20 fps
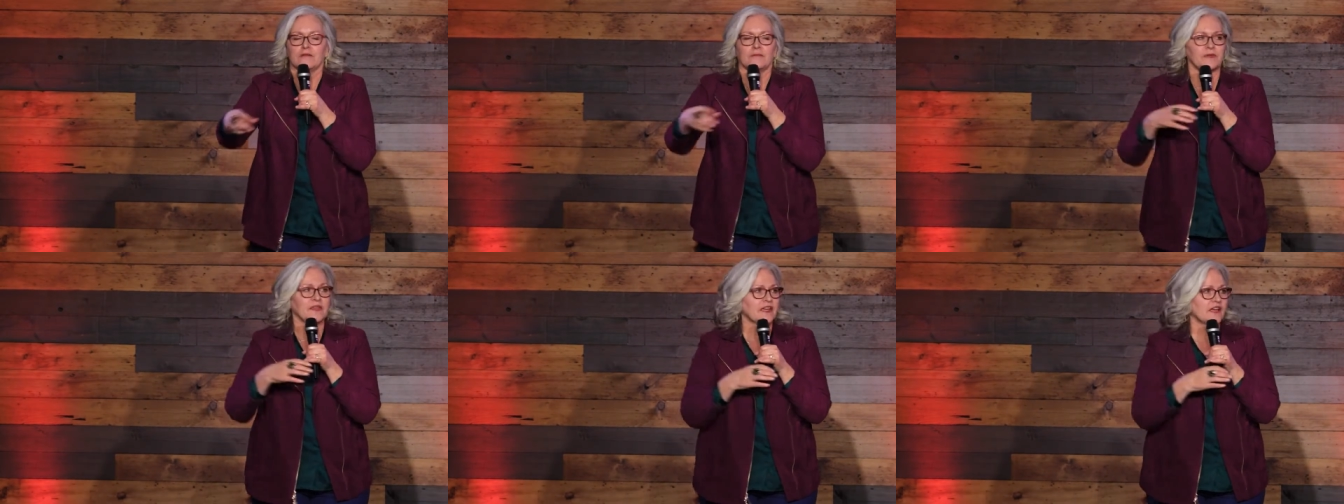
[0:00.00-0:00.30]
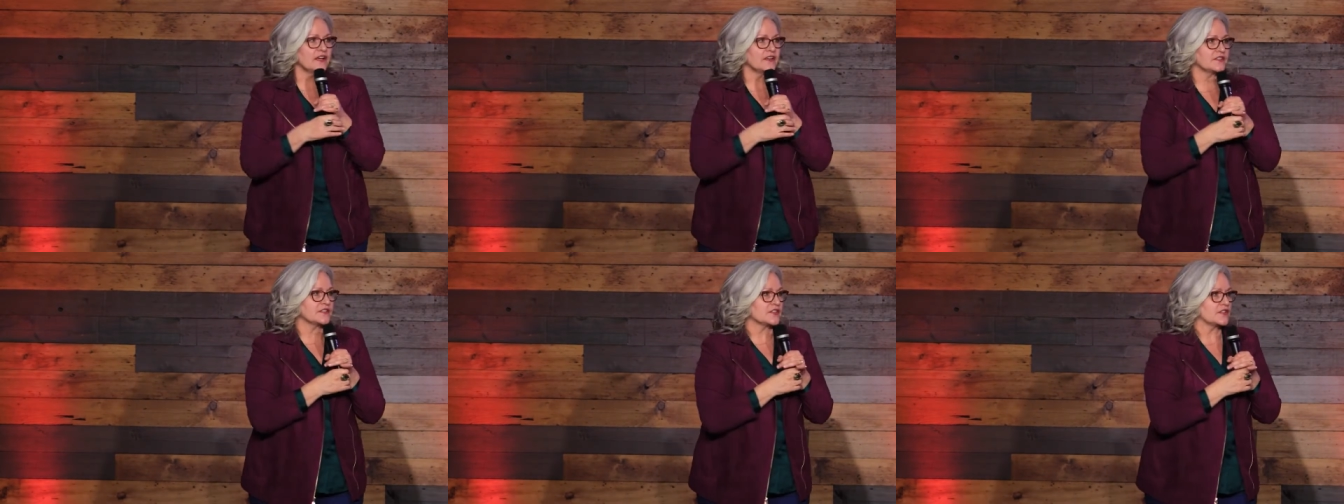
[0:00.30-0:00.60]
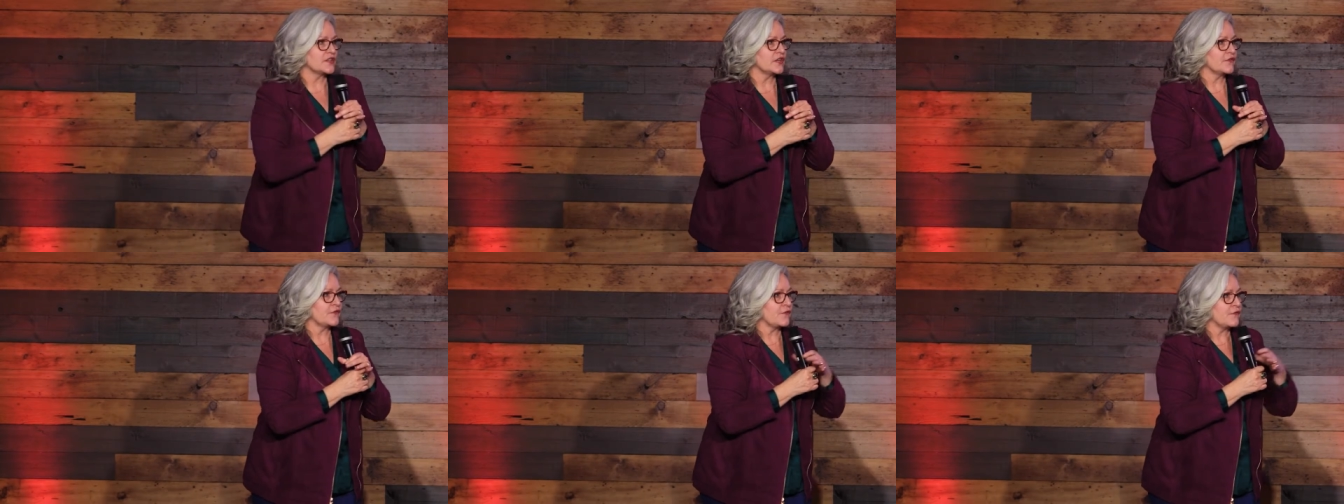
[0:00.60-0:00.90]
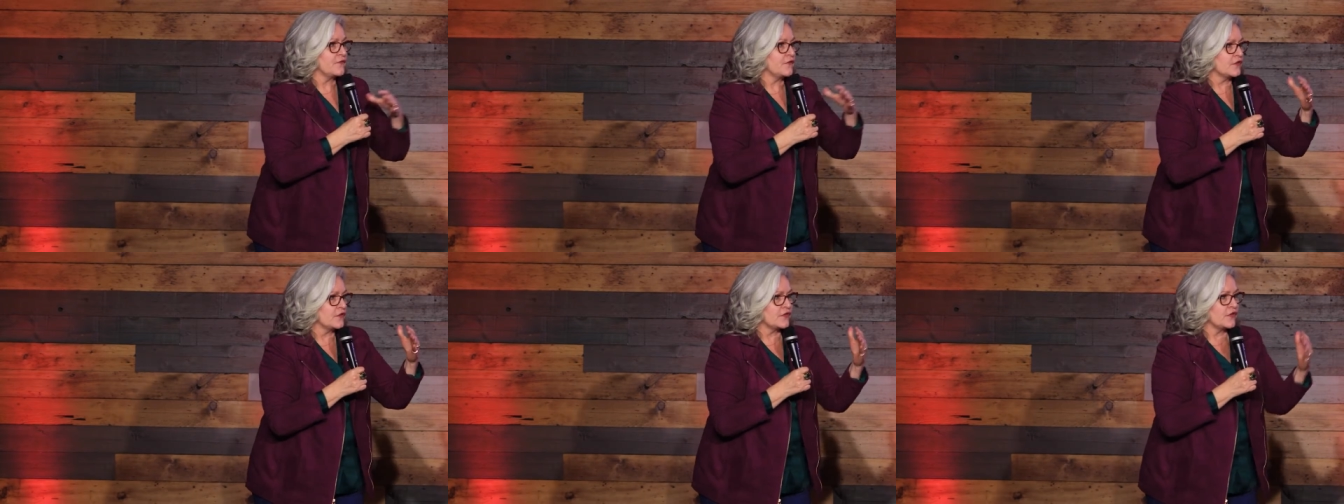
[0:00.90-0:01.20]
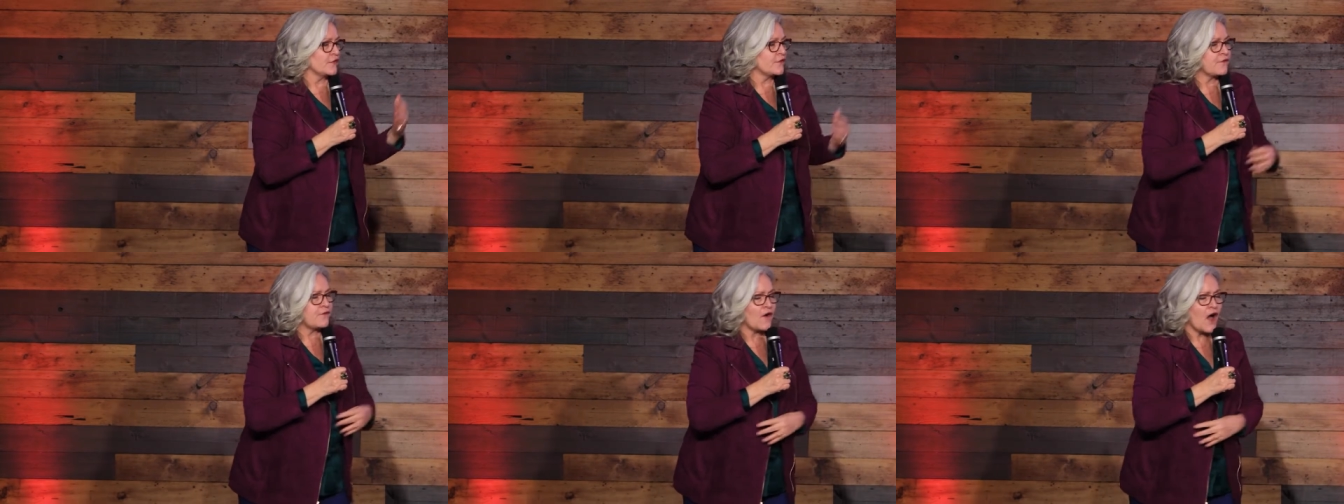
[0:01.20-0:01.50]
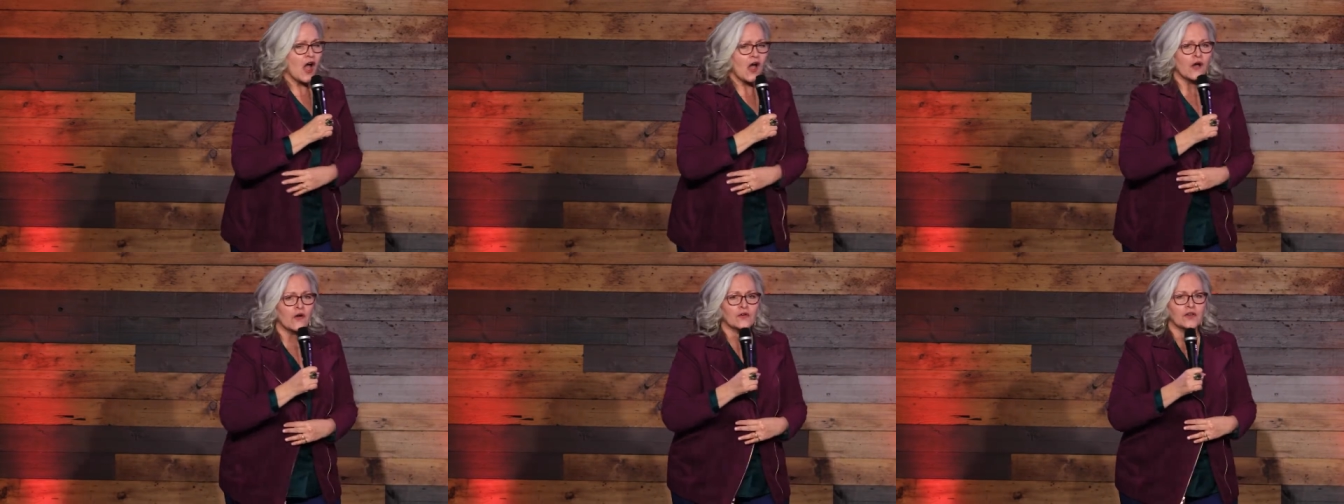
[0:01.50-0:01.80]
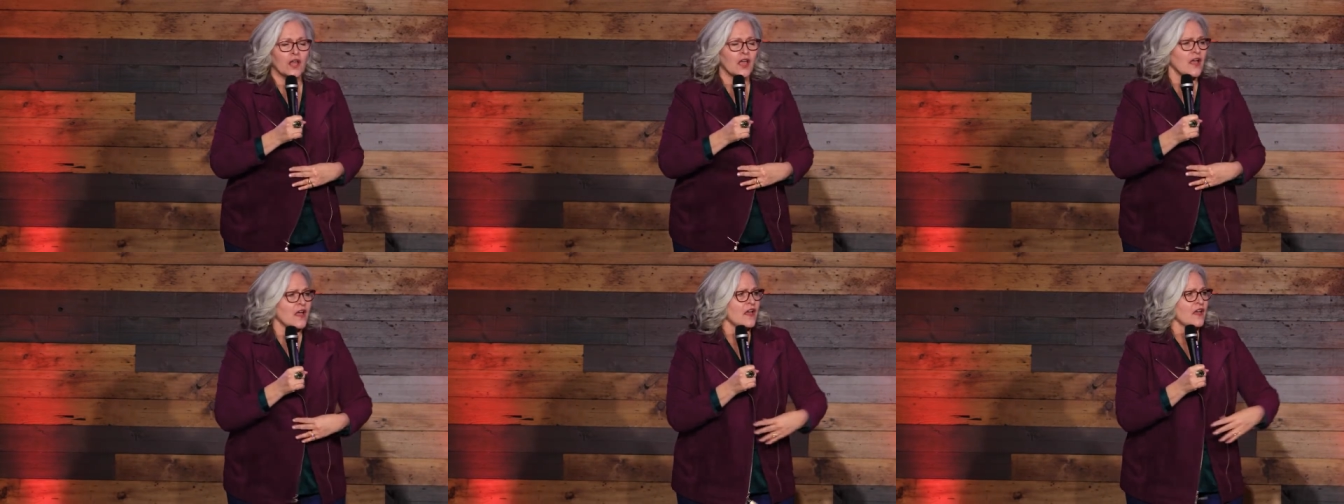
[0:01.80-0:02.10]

Because the phone